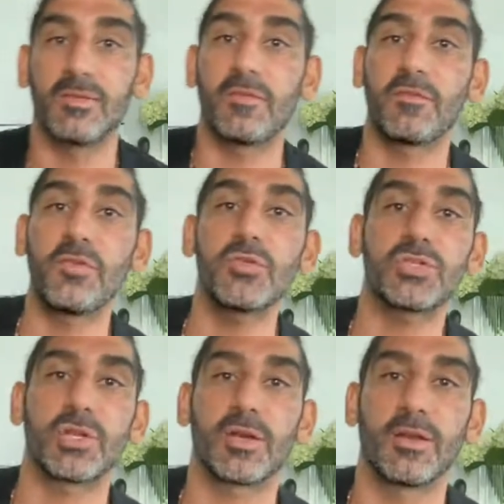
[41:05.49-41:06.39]
The
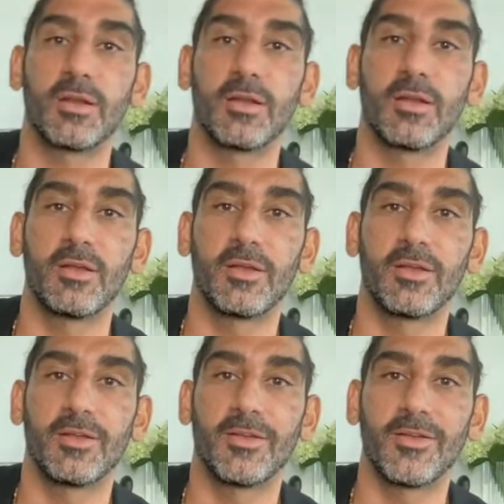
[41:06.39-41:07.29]
future
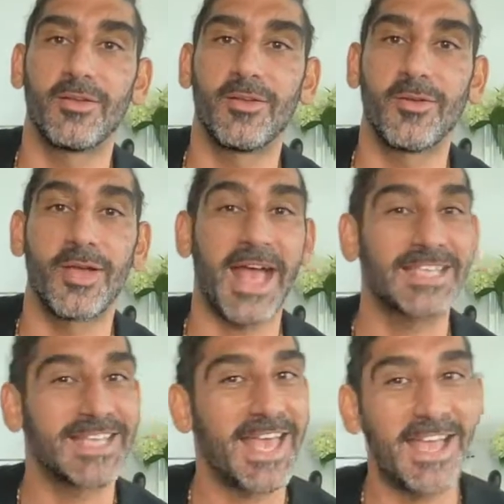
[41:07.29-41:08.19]

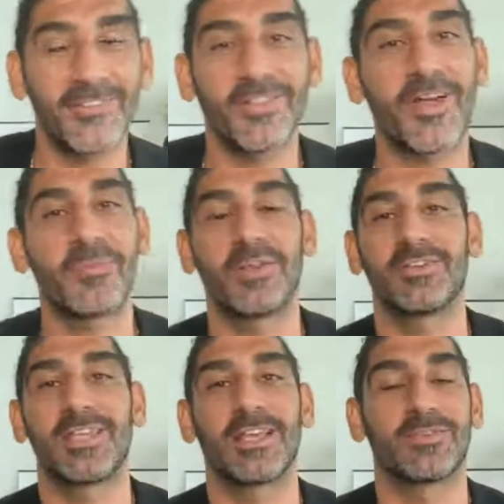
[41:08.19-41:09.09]
has a heck of a lot
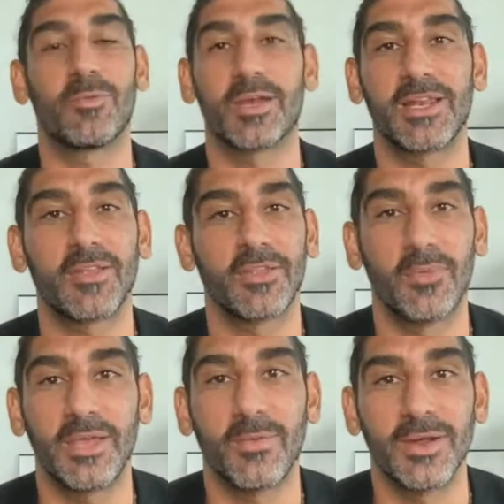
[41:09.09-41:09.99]
better chance of working out the
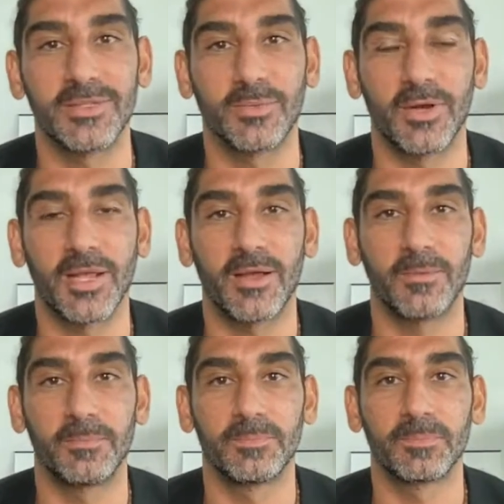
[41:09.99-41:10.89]
way you want it to work
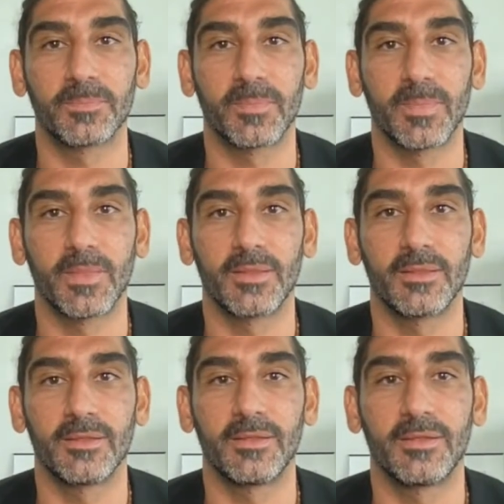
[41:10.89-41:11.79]
out.
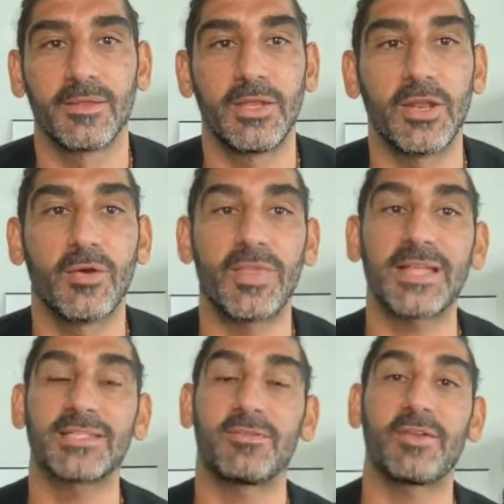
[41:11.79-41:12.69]
And
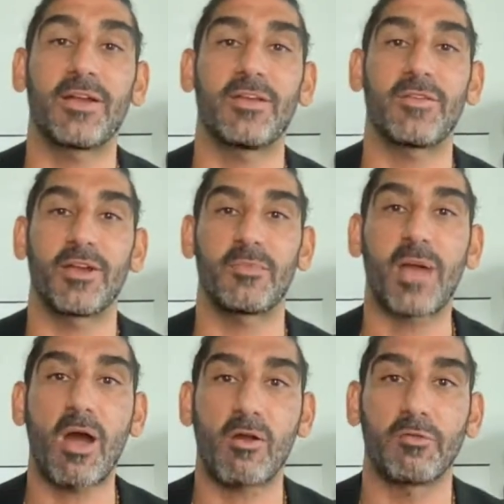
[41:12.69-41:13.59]
that's a very, very
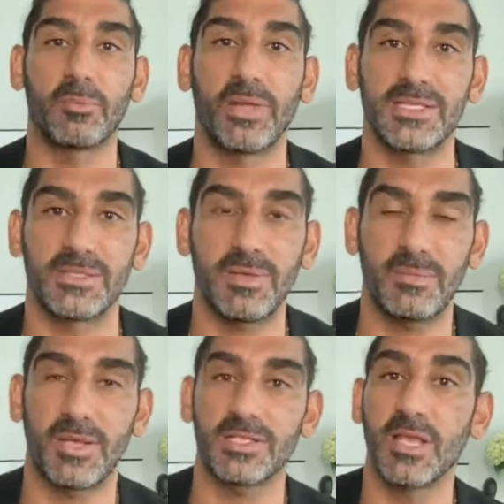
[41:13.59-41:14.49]
powerful place to be,
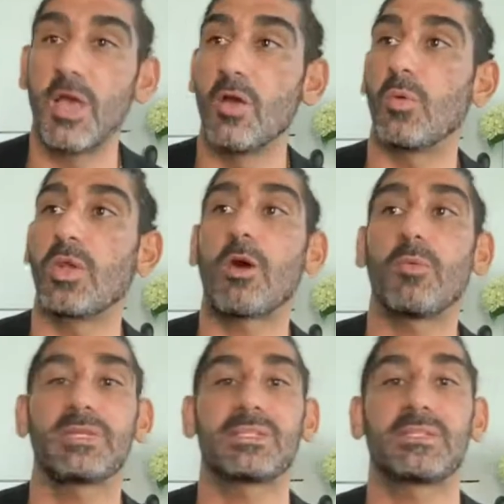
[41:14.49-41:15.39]
because we
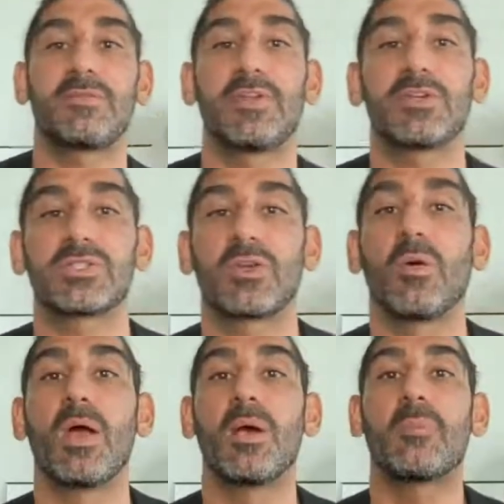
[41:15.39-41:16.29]
always feel
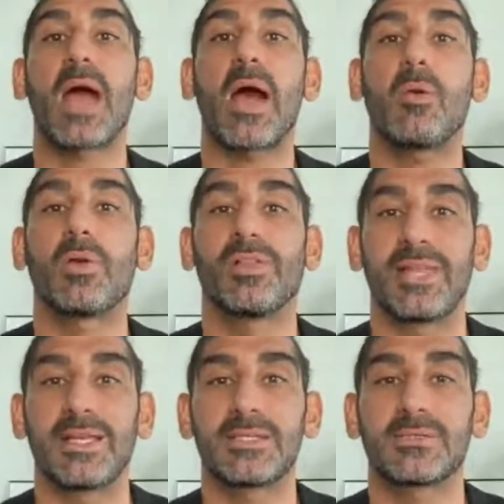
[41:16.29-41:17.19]
so
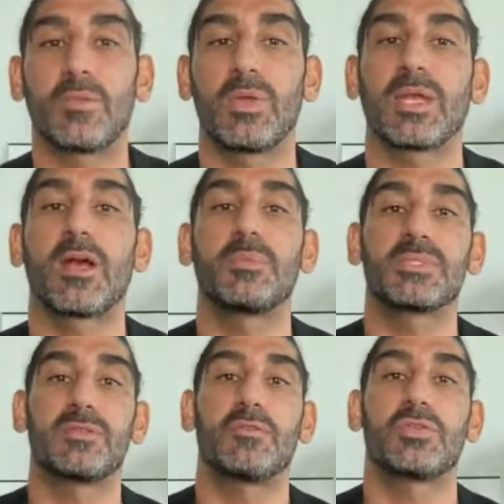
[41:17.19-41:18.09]
powerless when it
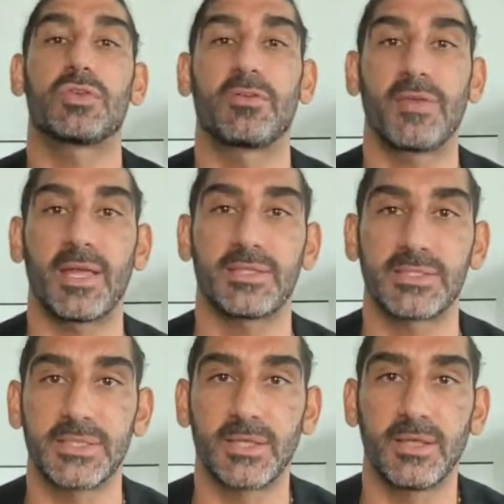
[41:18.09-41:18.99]
comes to future
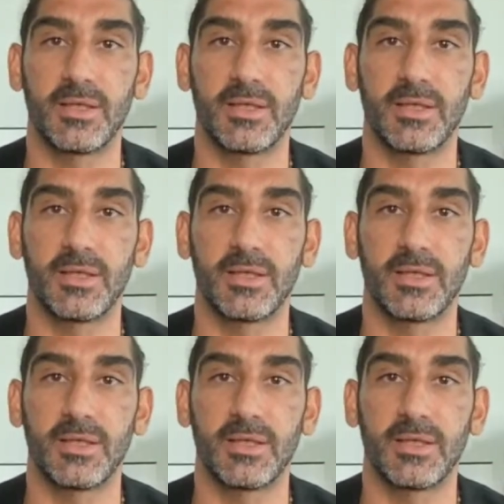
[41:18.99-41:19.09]
events.